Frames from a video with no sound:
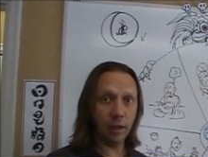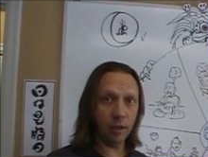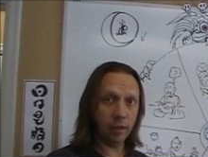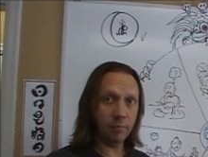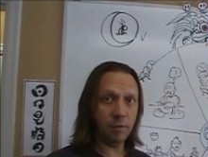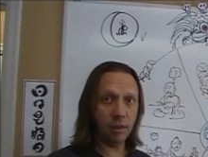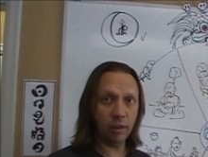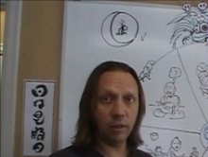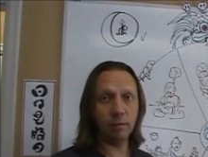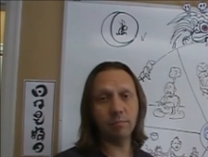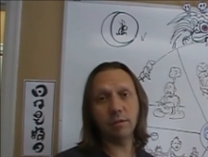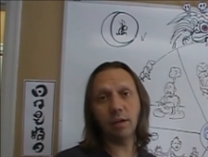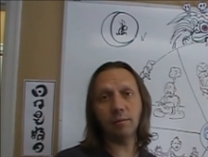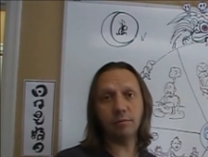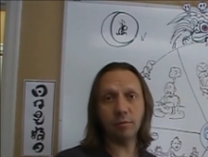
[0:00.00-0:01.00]
Give me a thumbs
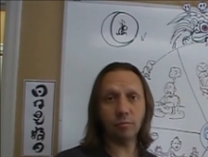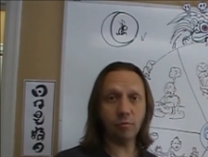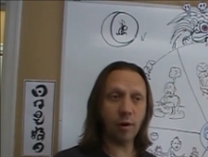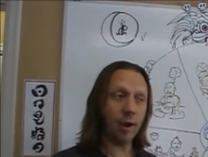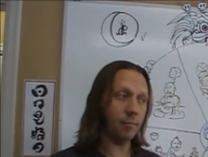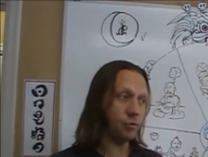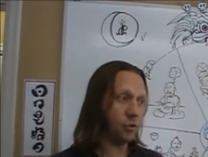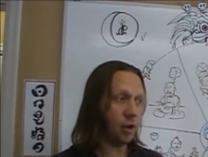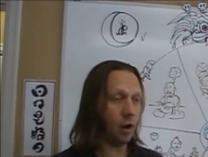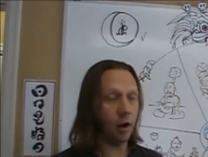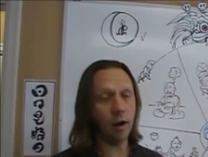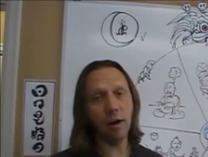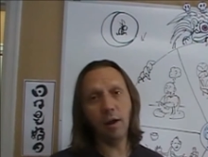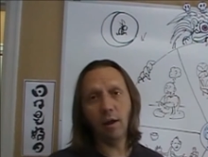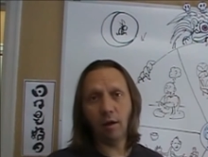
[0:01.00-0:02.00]
up. Subscribe. Share.
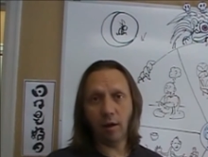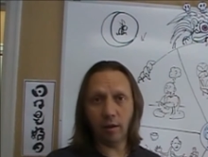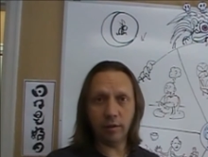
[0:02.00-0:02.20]
All